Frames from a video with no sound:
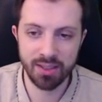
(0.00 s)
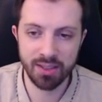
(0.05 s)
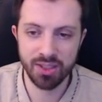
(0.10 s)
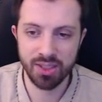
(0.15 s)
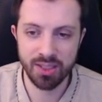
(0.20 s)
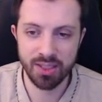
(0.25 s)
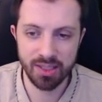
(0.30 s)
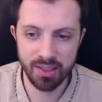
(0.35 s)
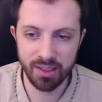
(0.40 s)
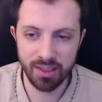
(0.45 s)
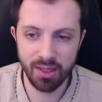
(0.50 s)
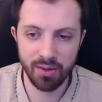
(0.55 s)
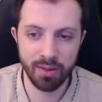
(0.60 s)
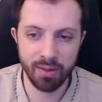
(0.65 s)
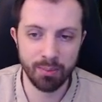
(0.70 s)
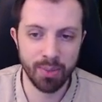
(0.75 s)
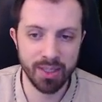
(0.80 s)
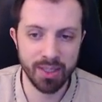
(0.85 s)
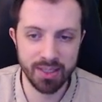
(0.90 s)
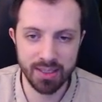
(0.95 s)
She's slow and
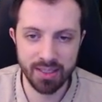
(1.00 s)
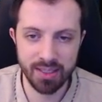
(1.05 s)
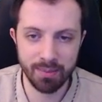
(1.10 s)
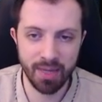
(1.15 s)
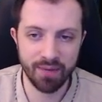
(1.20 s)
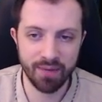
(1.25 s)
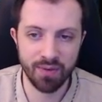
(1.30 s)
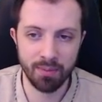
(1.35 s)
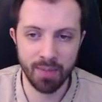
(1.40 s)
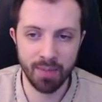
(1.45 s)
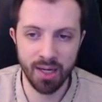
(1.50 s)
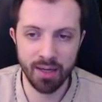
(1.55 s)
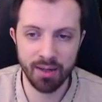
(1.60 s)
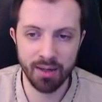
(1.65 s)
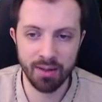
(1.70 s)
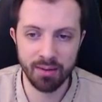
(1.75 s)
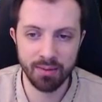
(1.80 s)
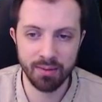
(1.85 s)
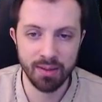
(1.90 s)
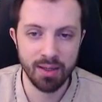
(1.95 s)
Presence of Mind for
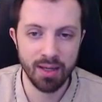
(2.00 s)
mana.